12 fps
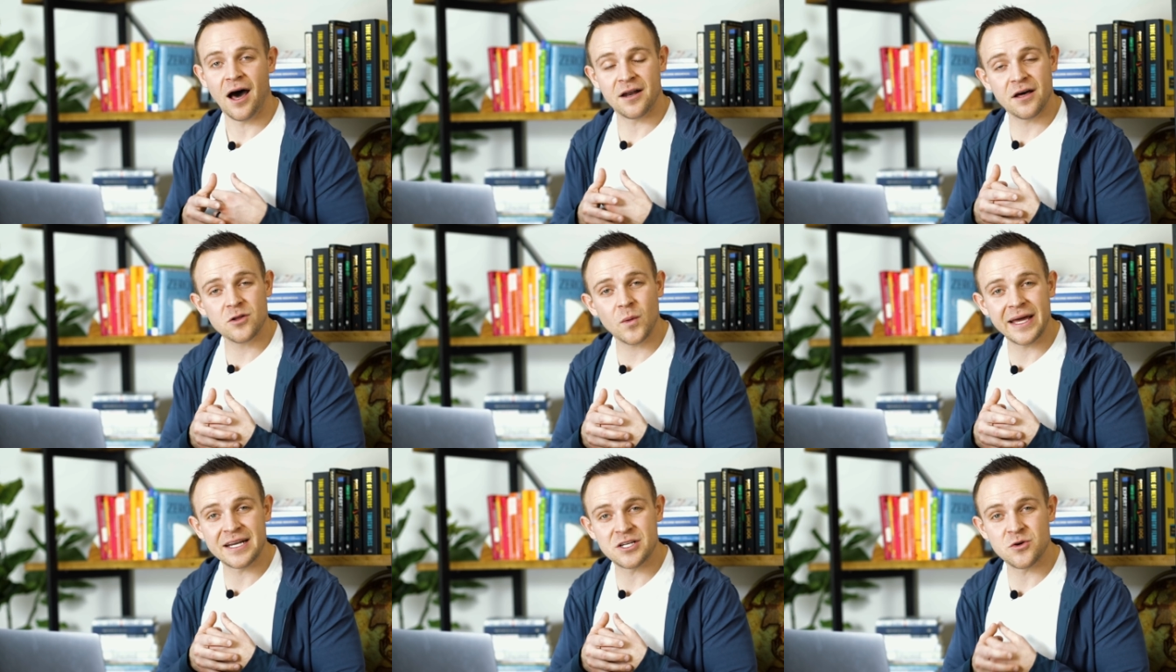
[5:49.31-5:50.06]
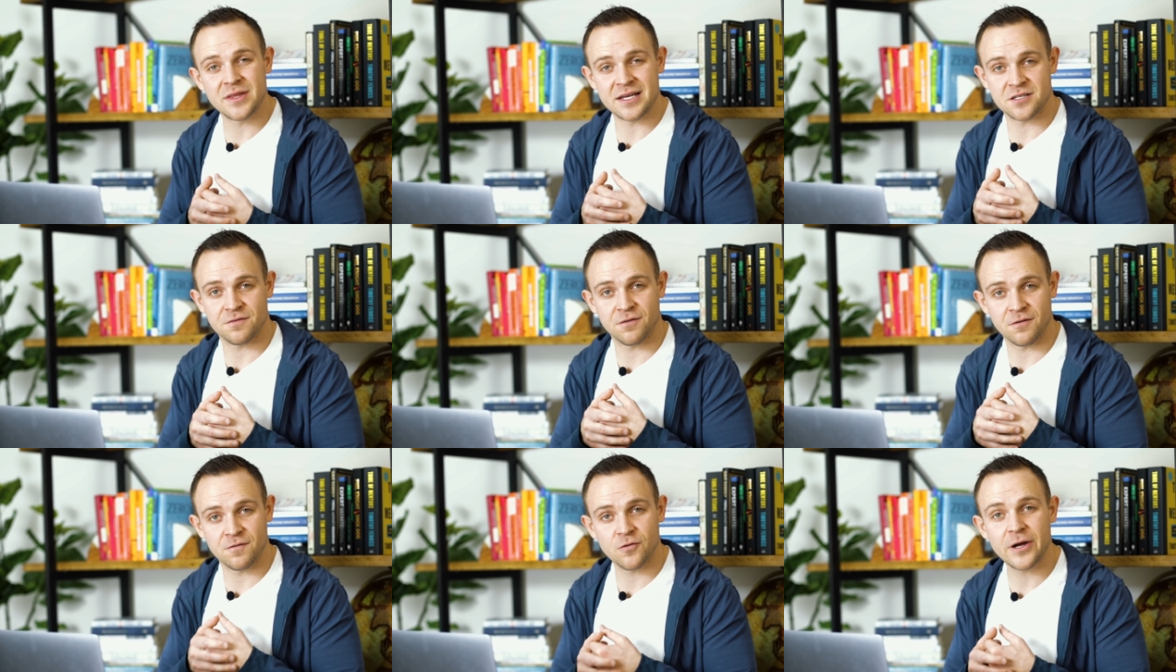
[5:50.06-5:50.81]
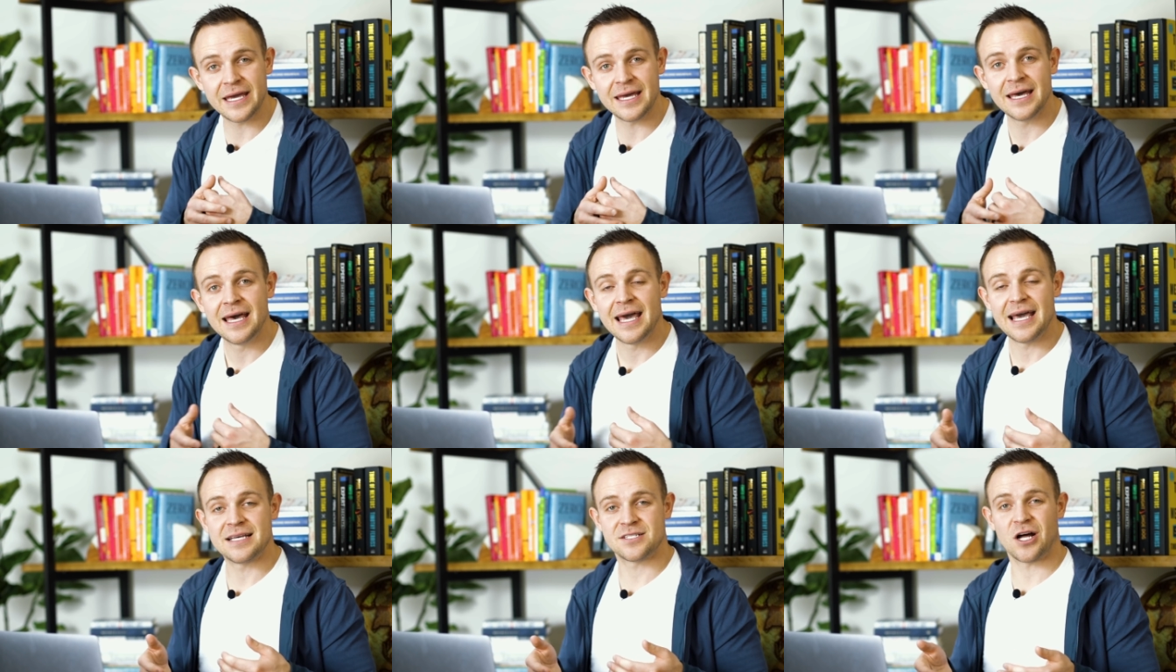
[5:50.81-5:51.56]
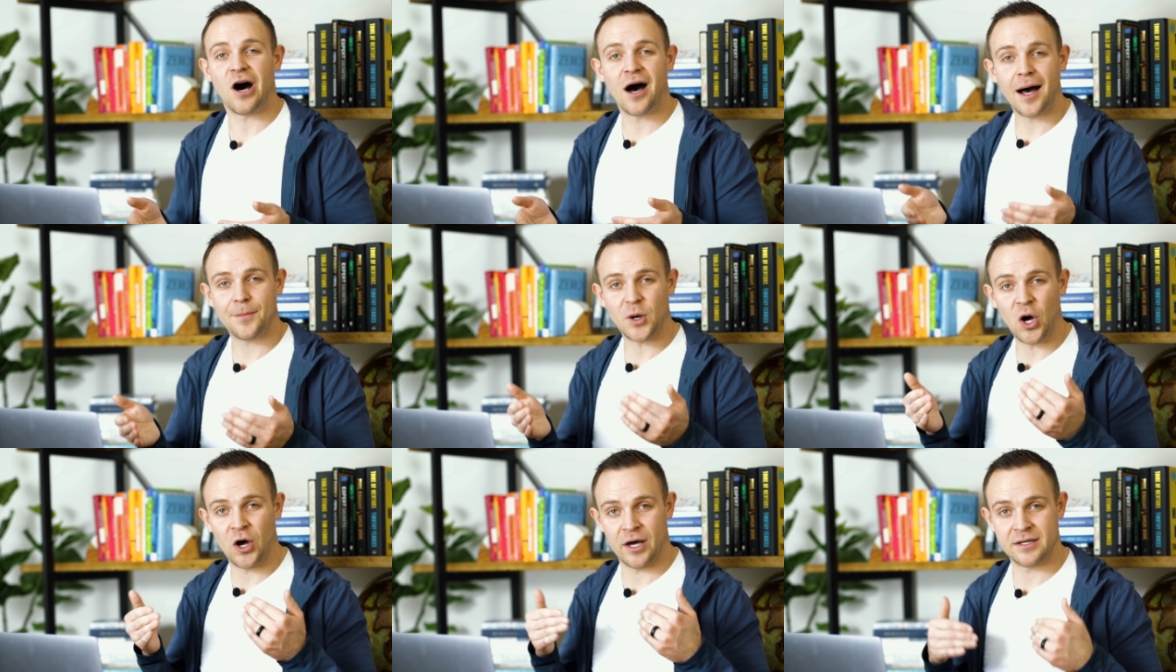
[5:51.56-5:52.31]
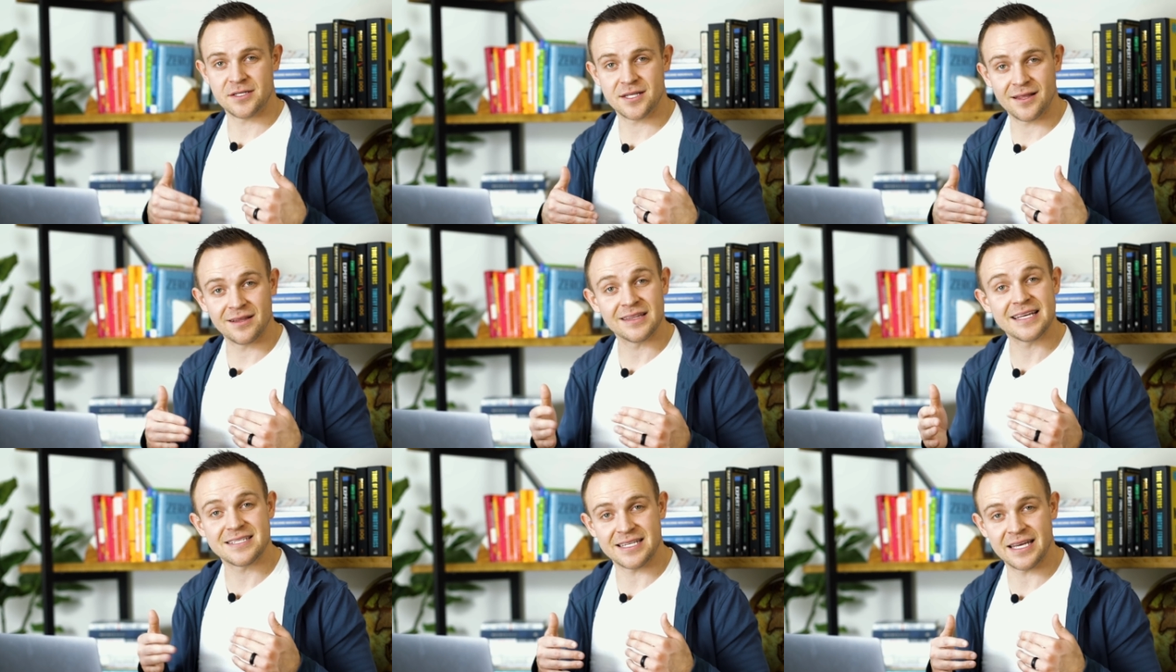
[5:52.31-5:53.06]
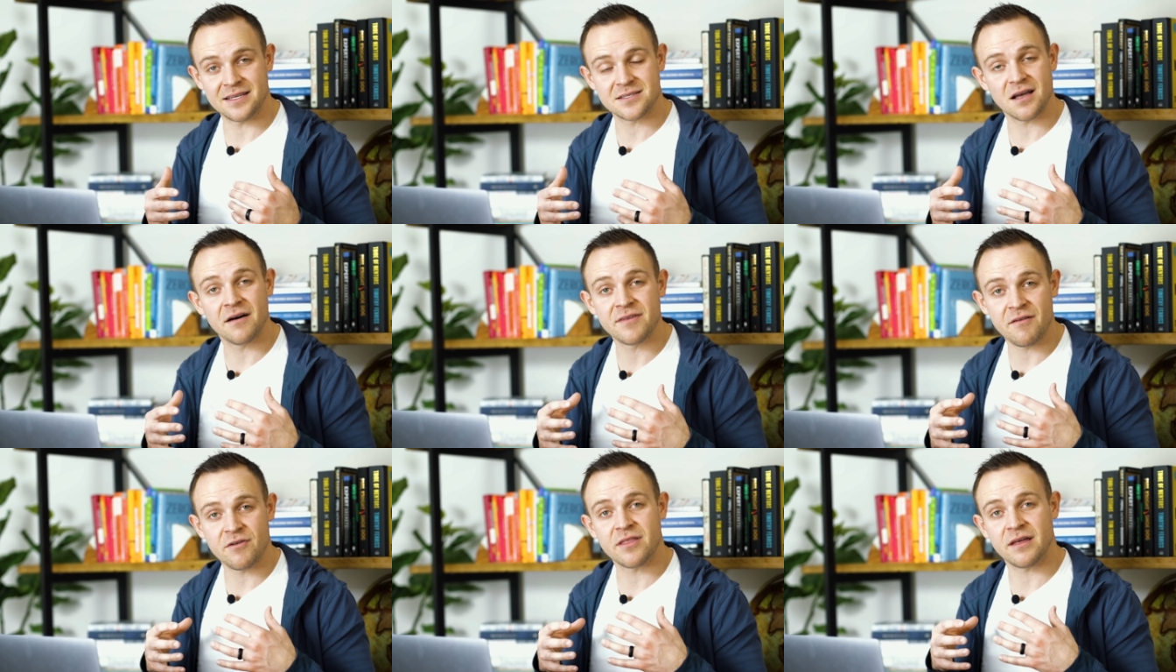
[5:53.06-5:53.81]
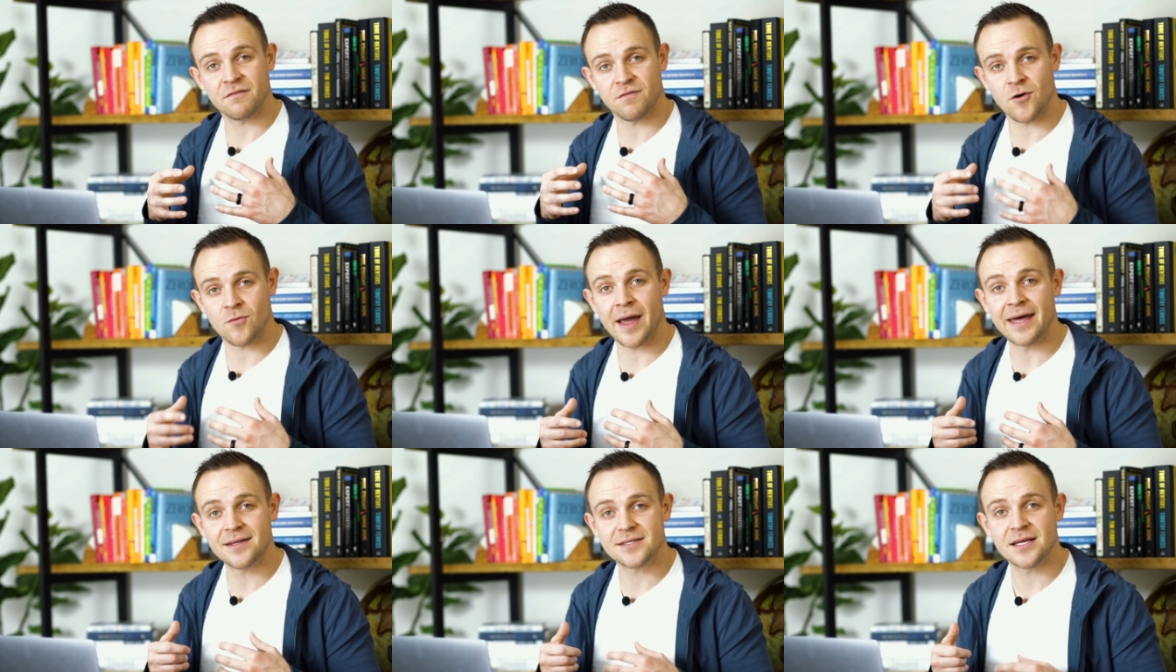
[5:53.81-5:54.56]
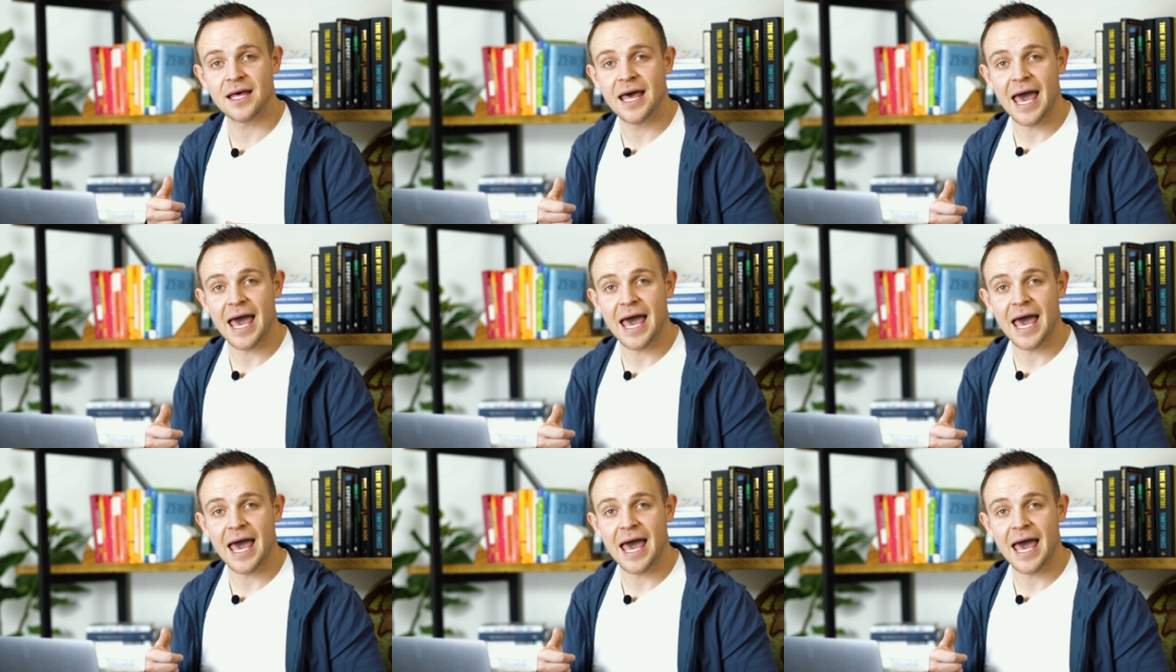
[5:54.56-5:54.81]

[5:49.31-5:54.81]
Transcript: Another way to do this for free is to hop on to the listings of everything for rent